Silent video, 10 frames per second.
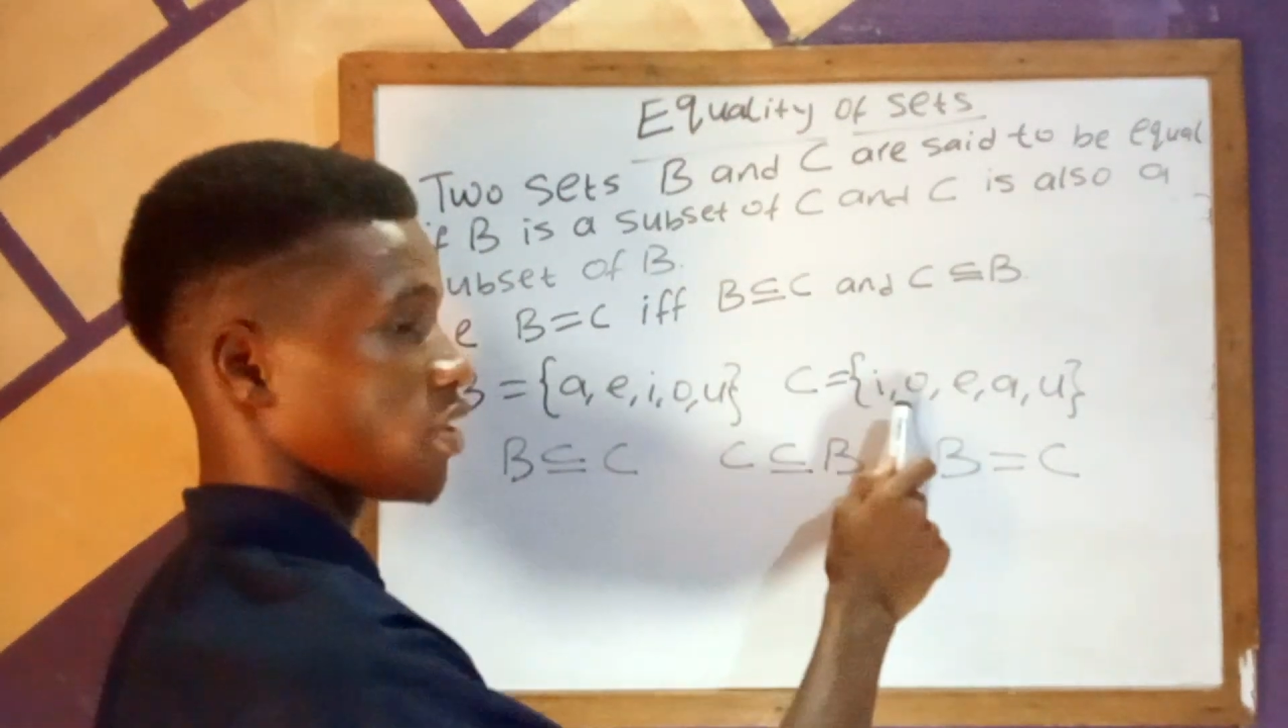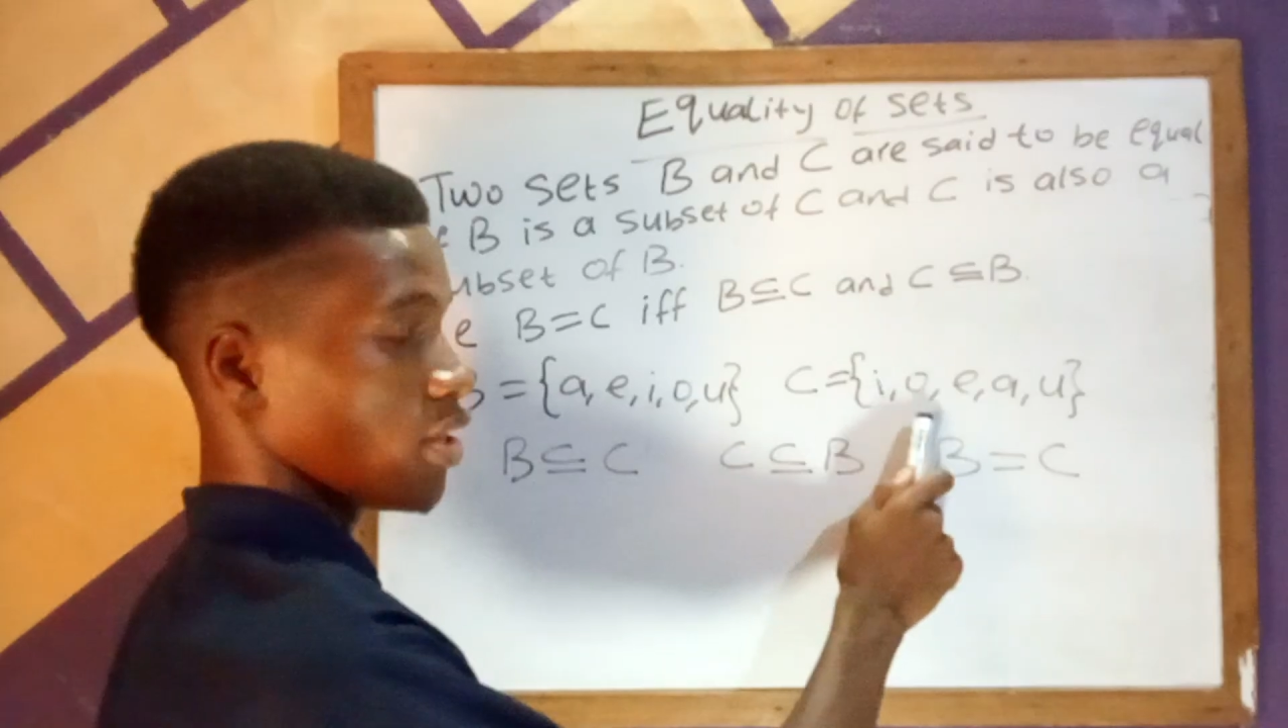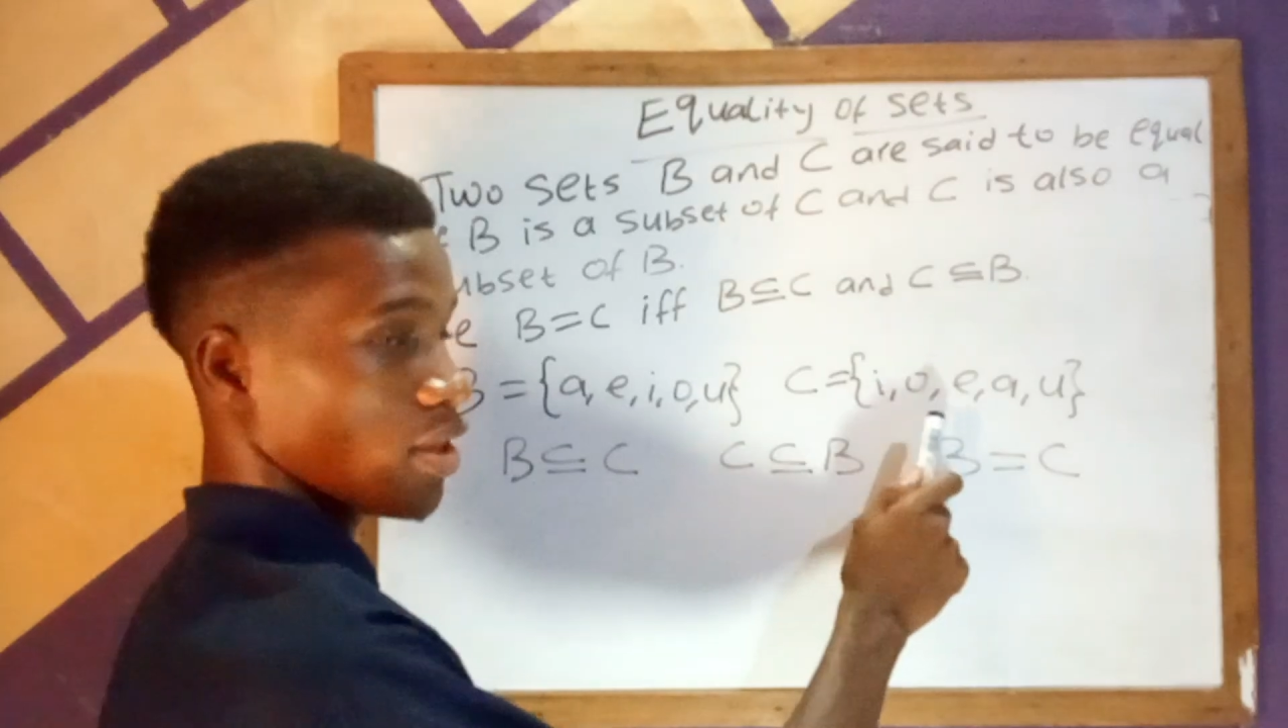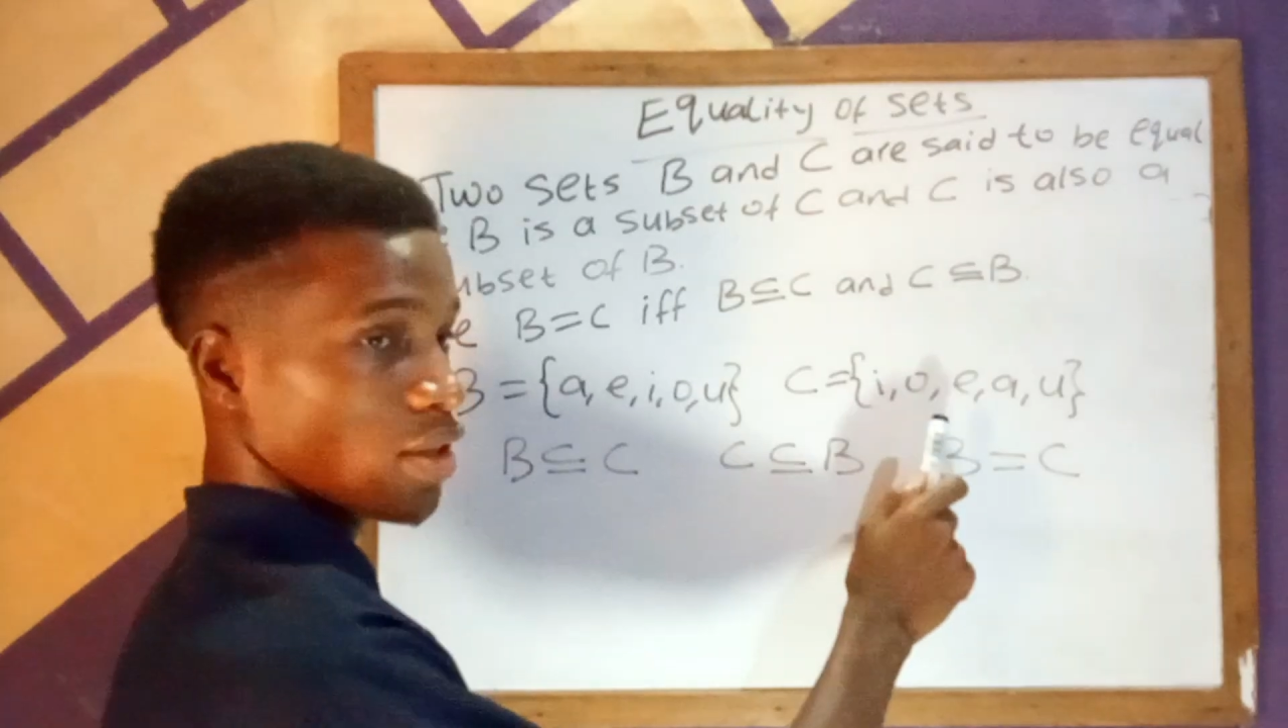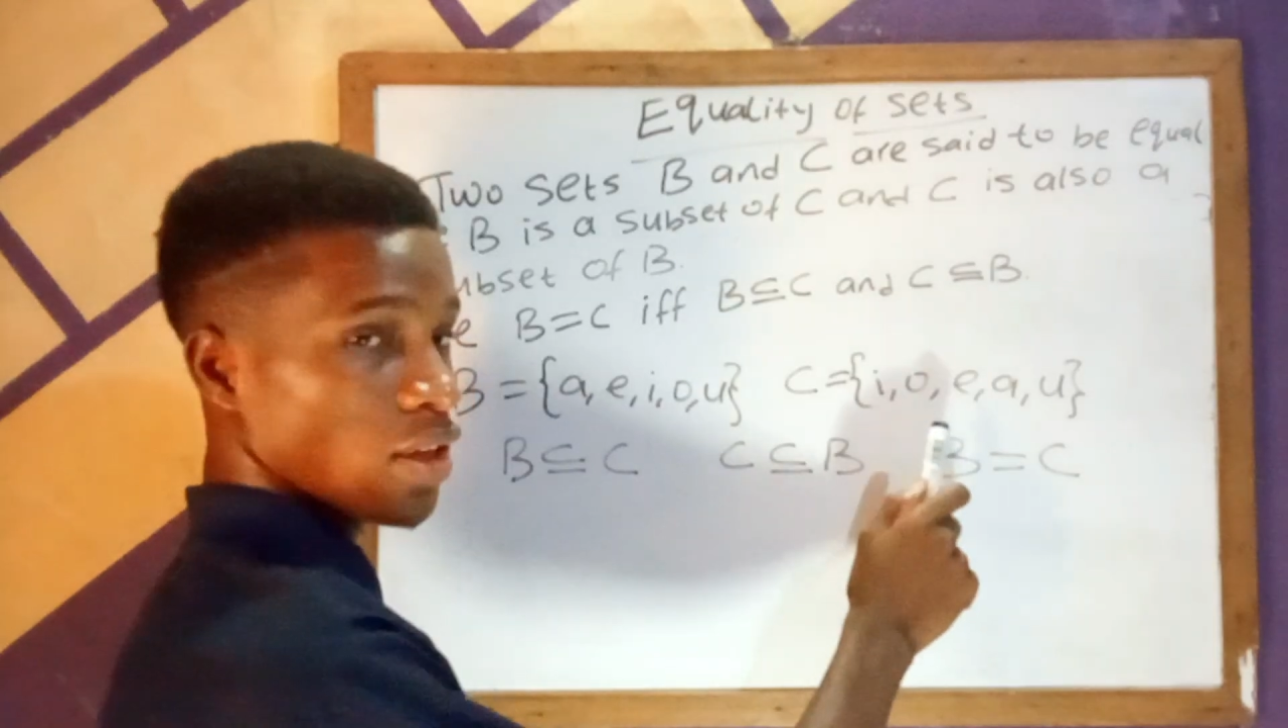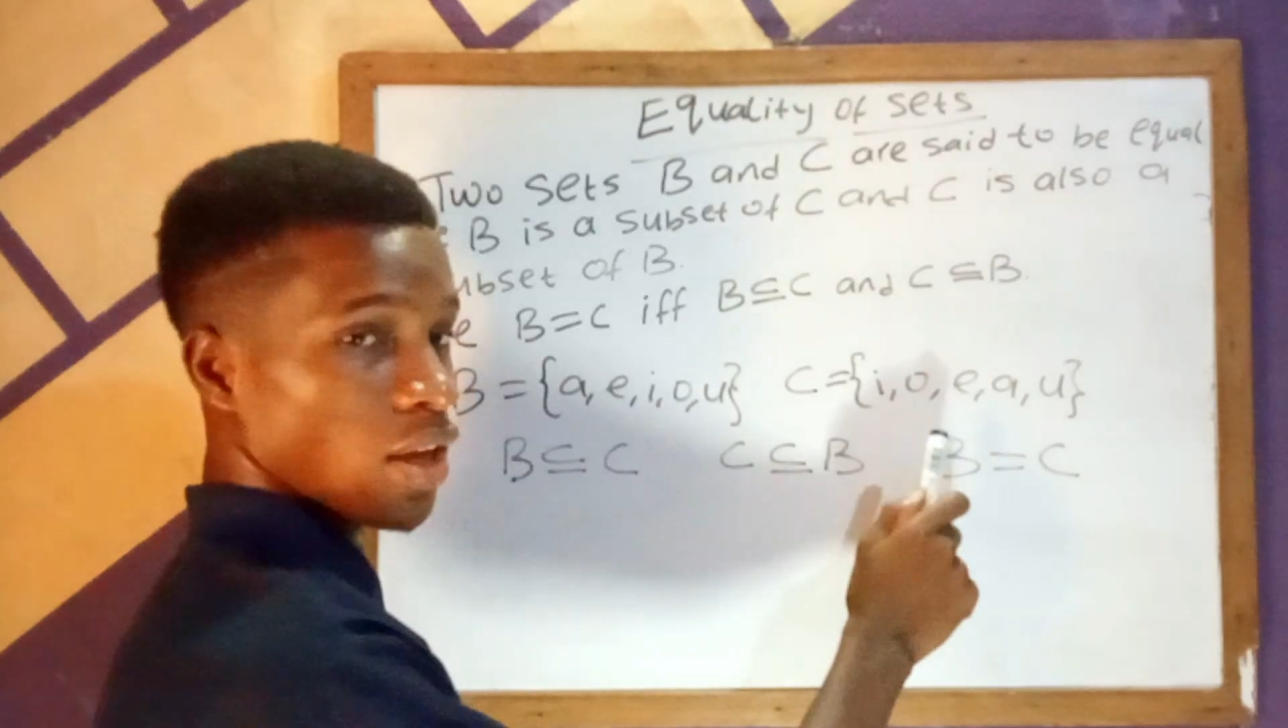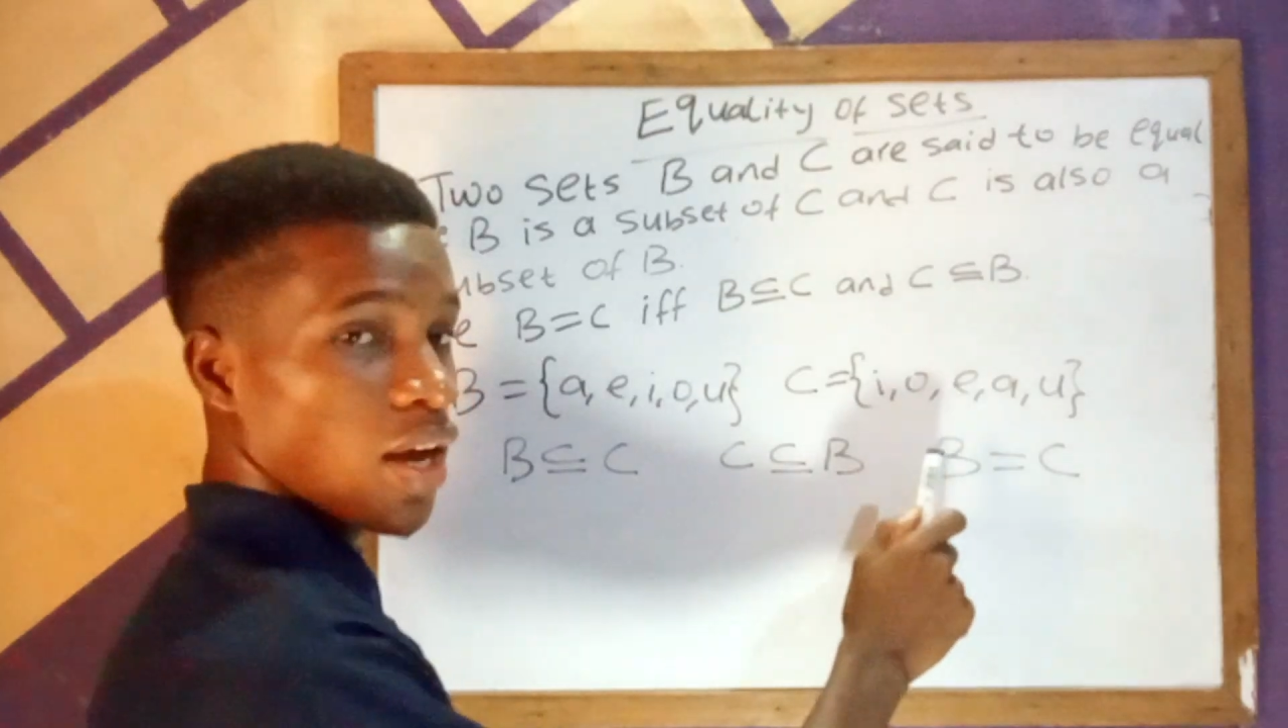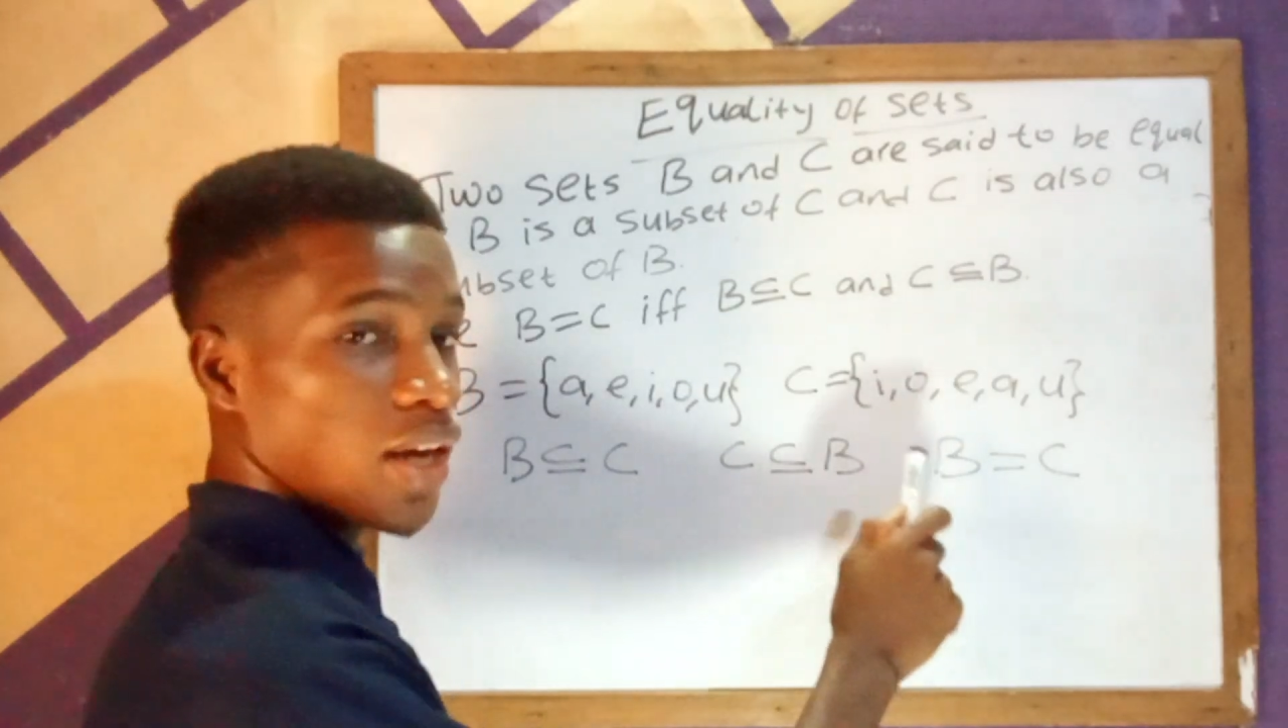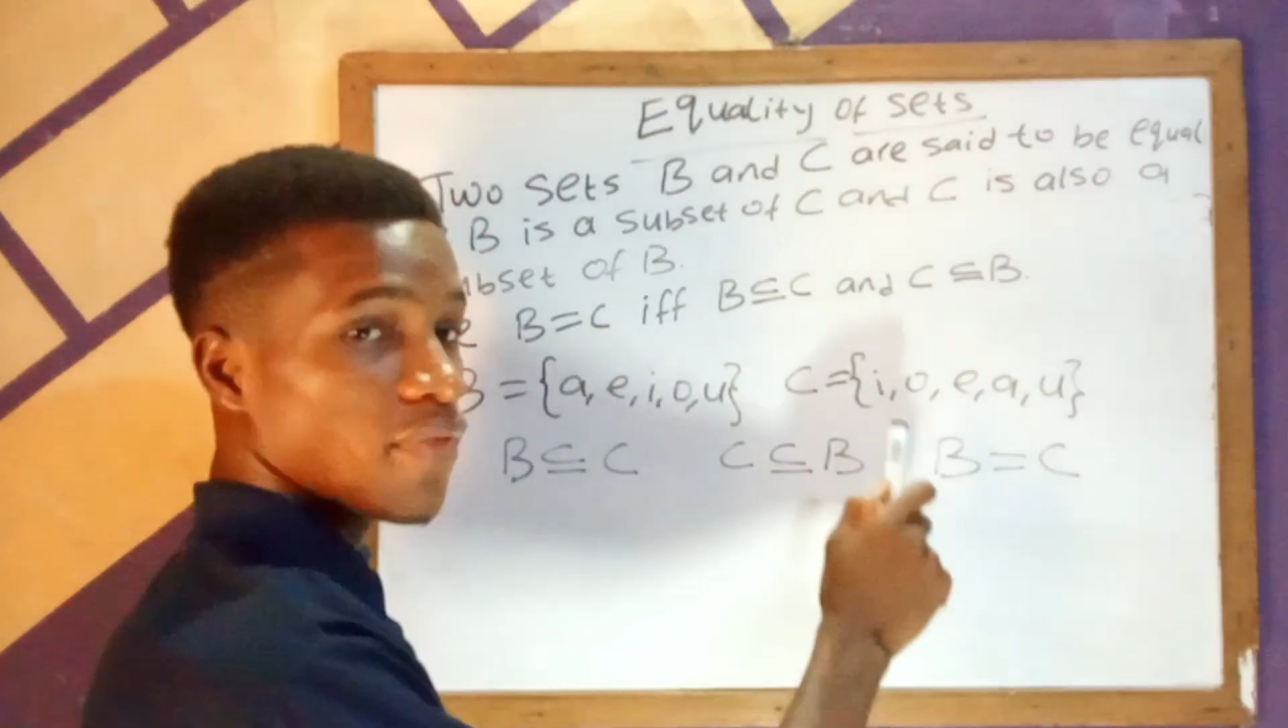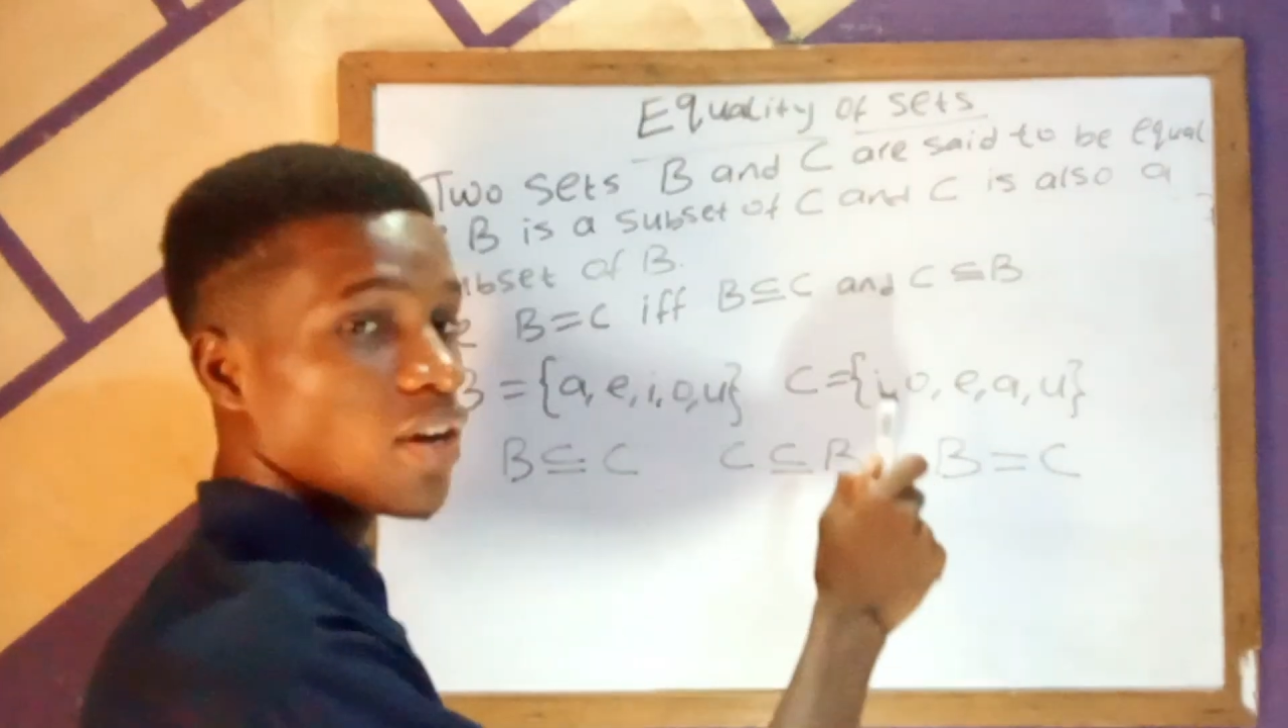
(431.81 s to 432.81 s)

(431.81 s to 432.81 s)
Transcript: C and